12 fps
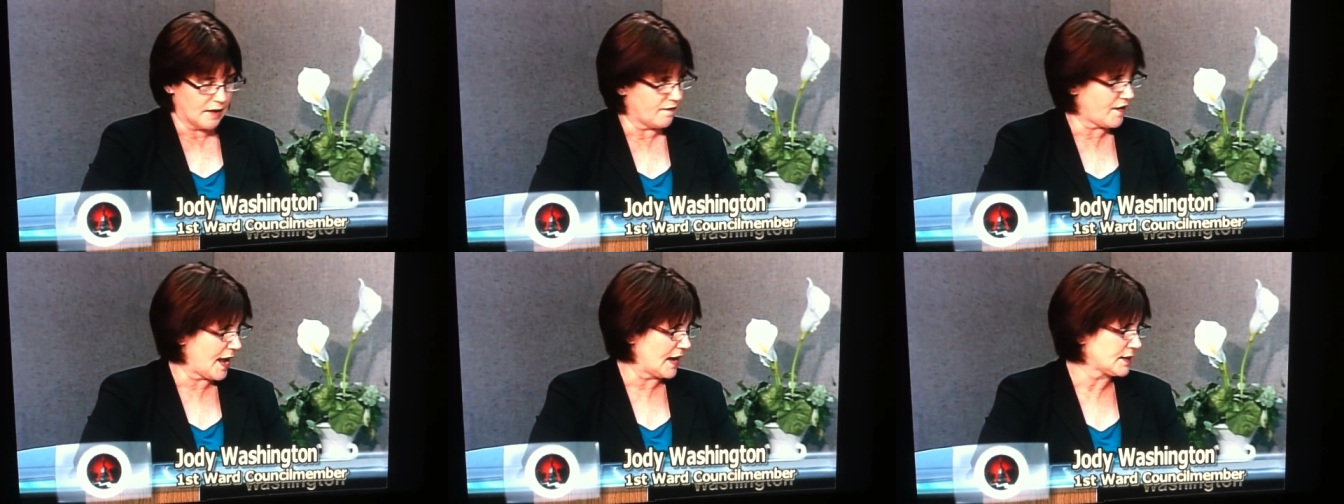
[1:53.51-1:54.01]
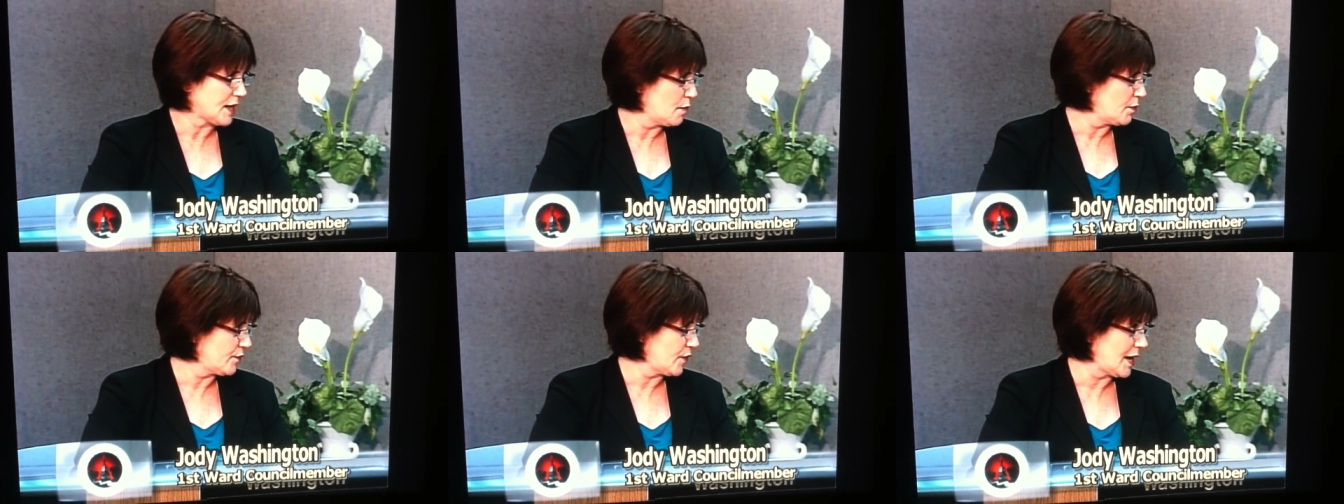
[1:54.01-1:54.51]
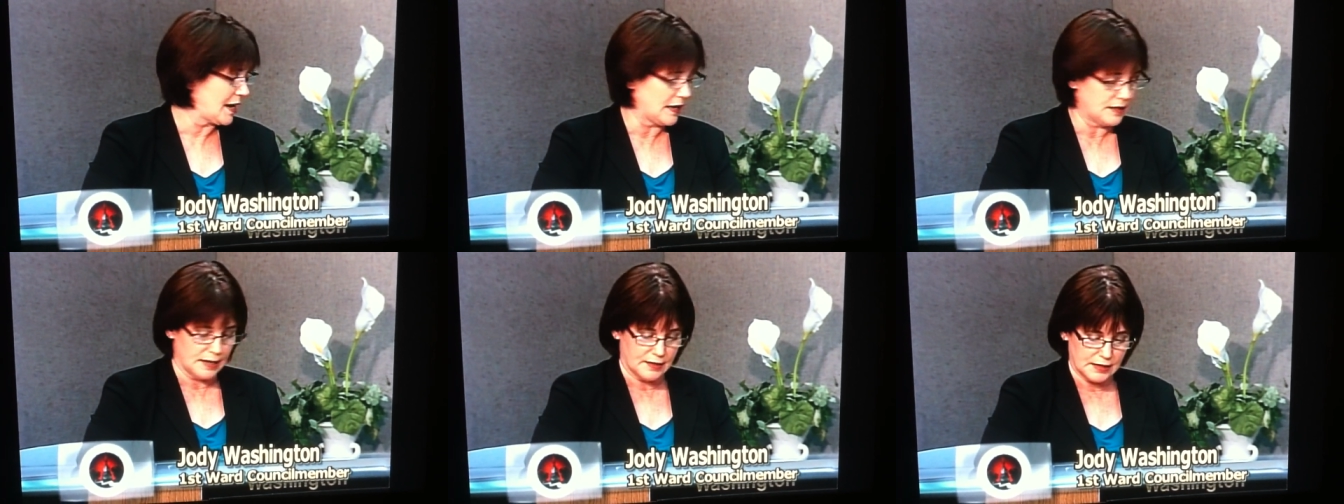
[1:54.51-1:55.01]
In fact, I'm
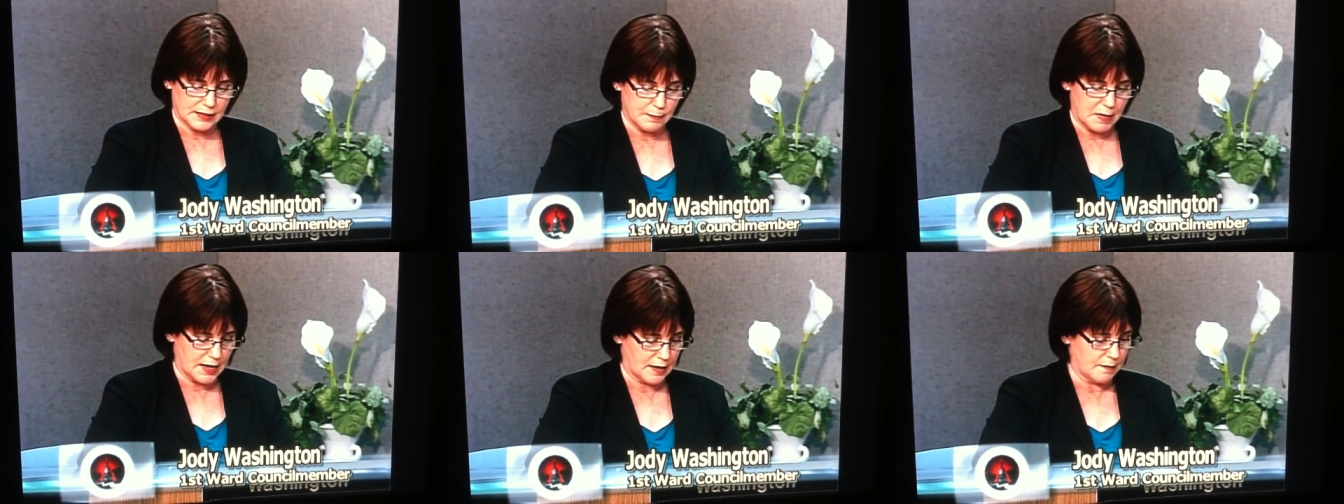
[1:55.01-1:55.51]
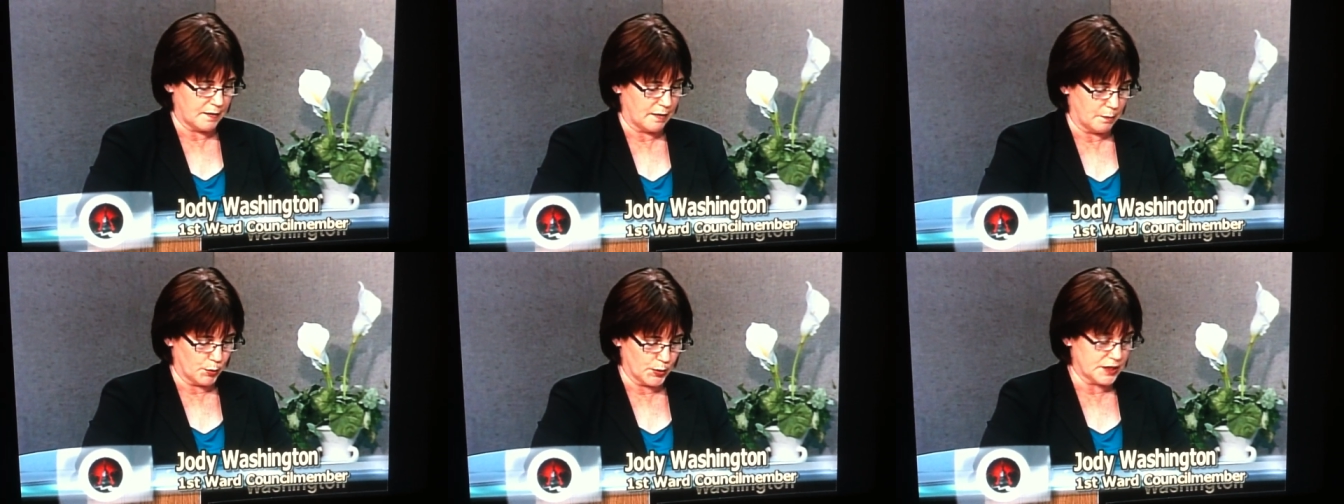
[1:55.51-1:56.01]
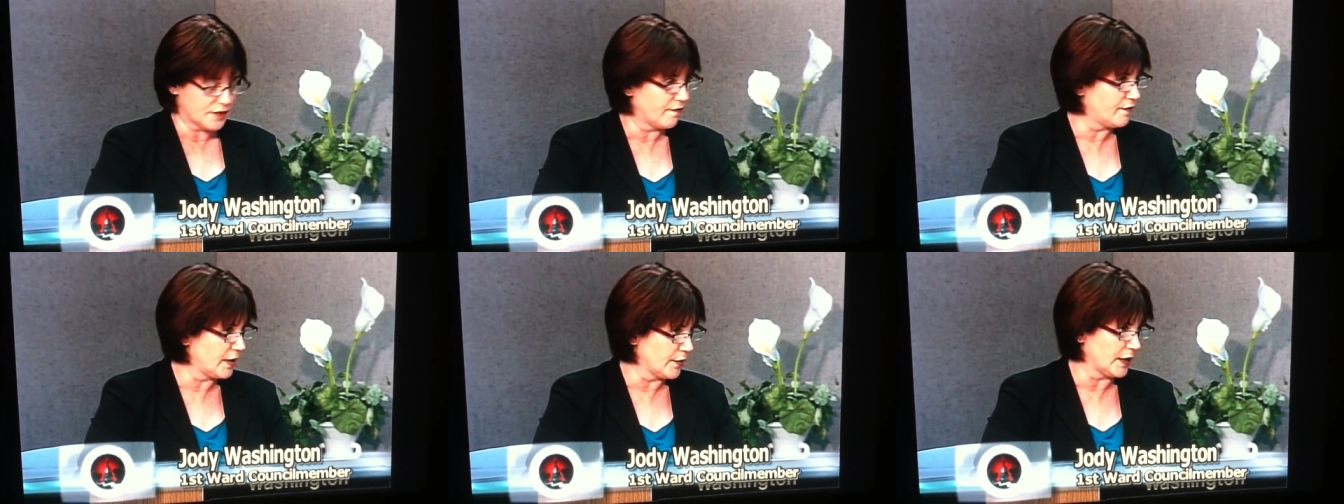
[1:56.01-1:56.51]
afraid this may reach
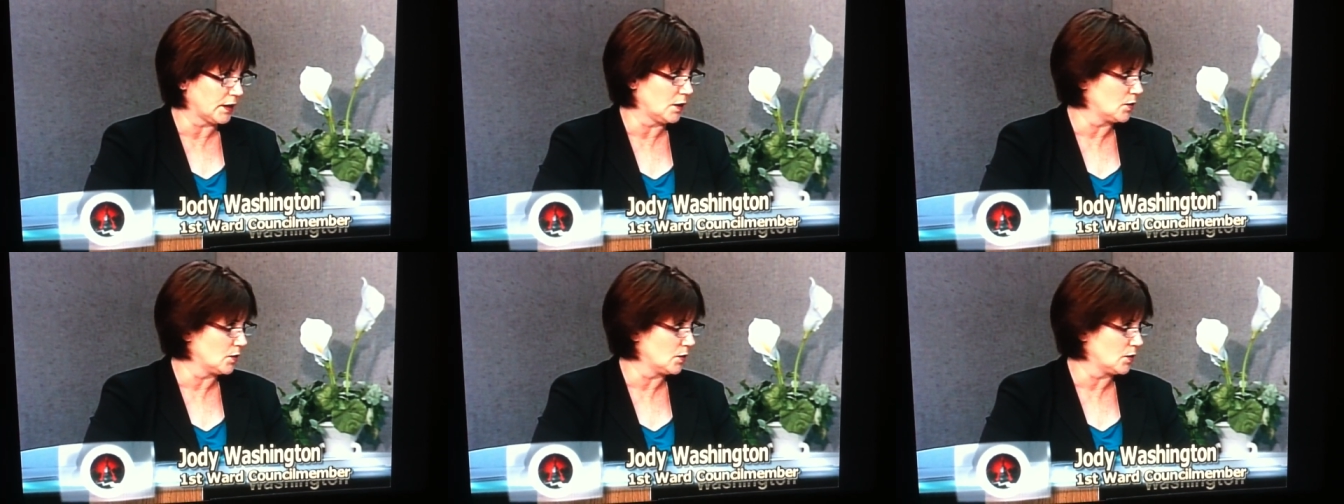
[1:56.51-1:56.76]
very